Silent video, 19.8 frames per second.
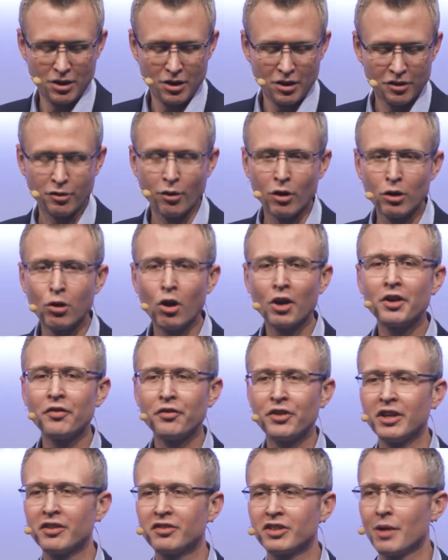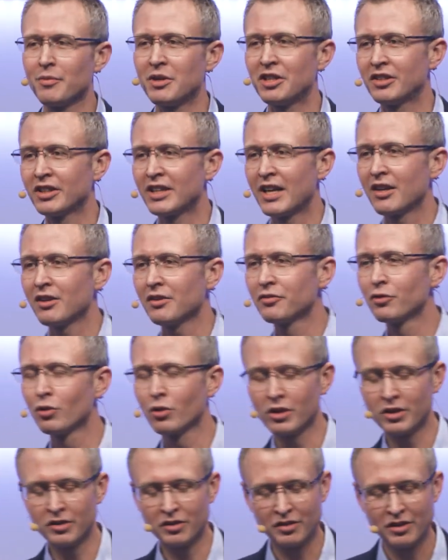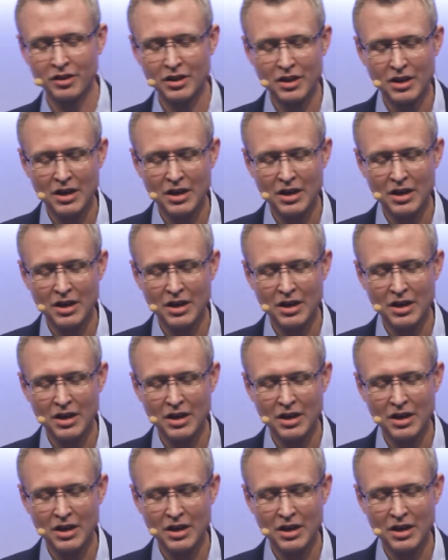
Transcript: So a lot of things coming together for us.